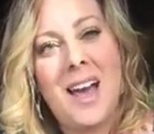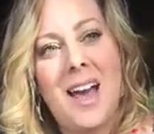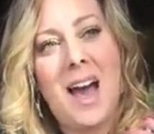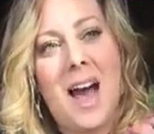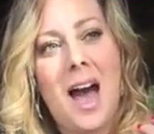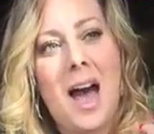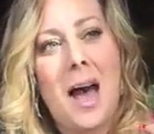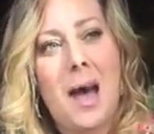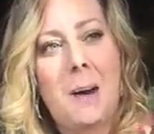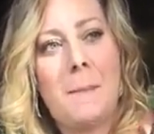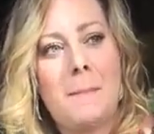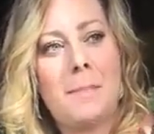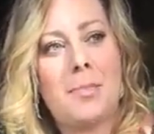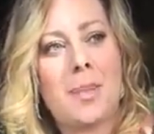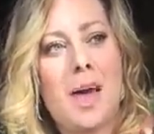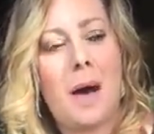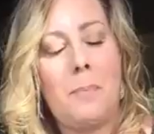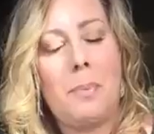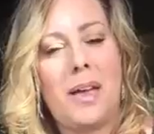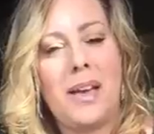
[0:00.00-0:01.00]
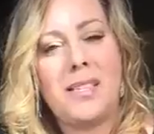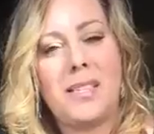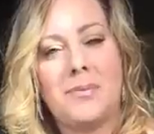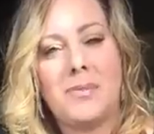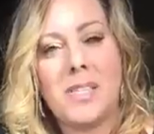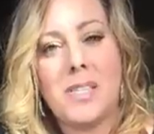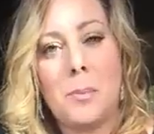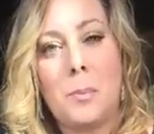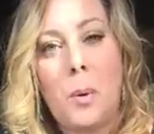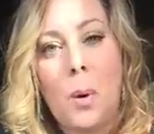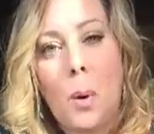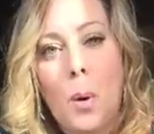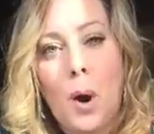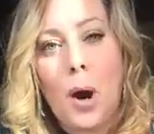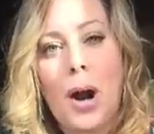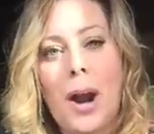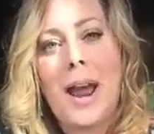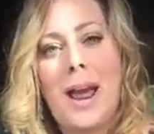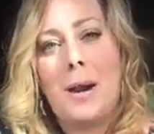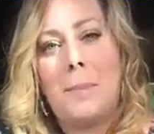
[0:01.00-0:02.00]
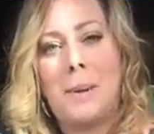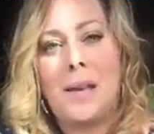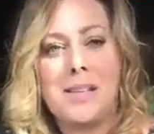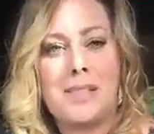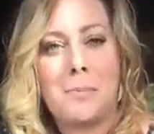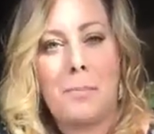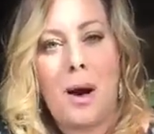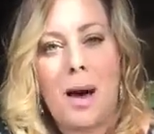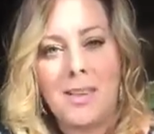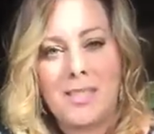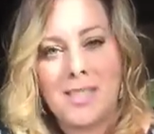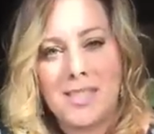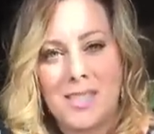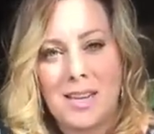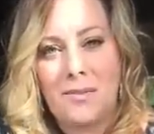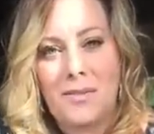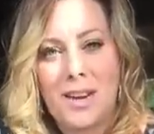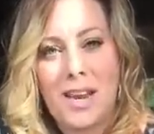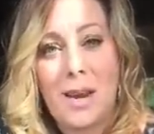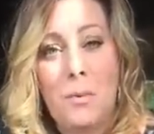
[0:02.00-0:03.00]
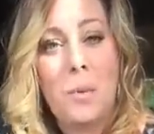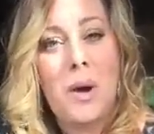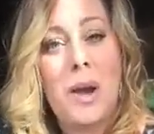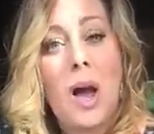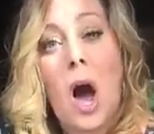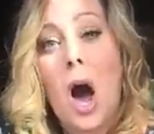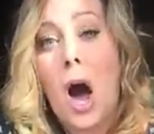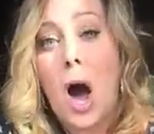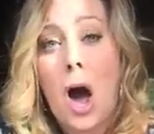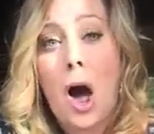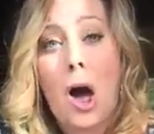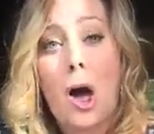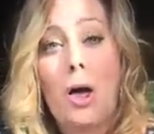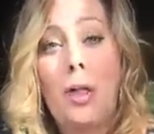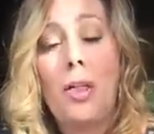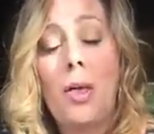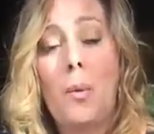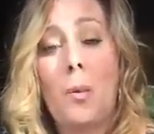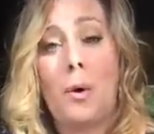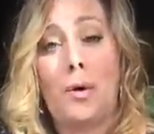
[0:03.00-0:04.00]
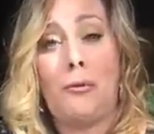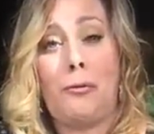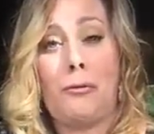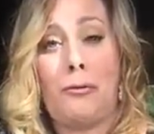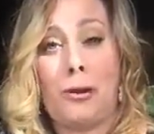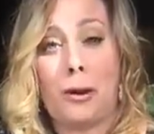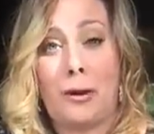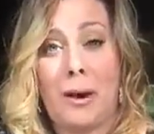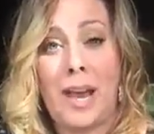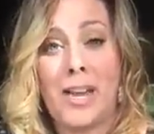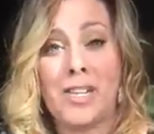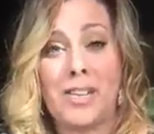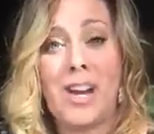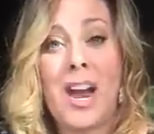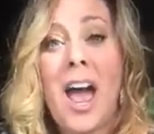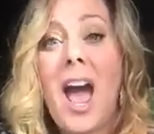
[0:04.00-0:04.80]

a place of support and a place of positivity, we all will flourish.